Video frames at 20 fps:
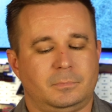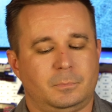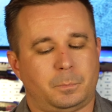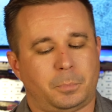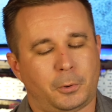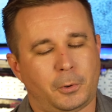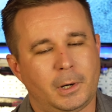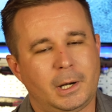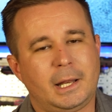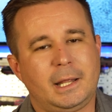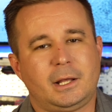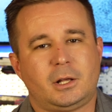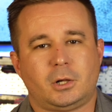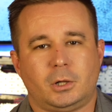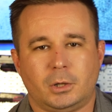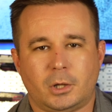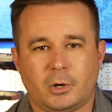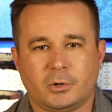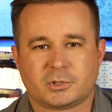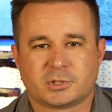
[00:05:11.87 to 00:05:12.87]
pretty
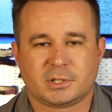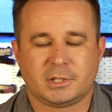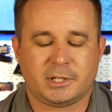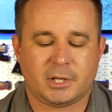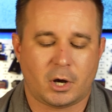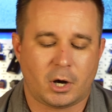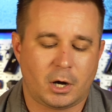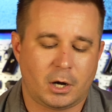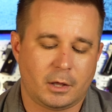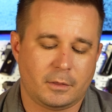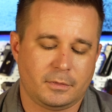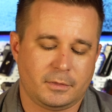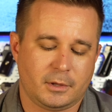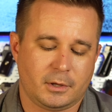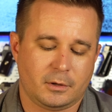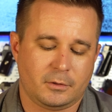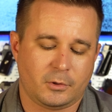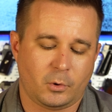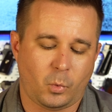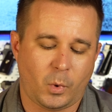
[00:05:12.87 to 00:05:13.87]
closely on
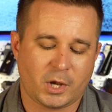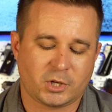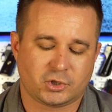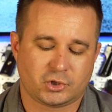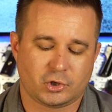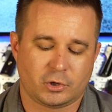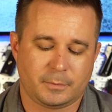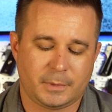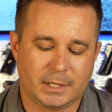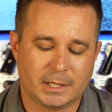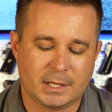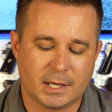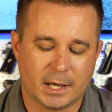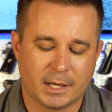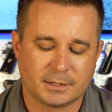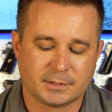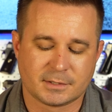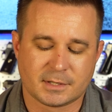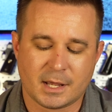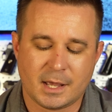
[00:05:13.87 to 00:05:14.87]
the West Germany
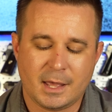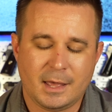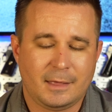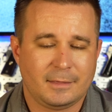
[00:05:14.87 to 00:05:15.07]
guns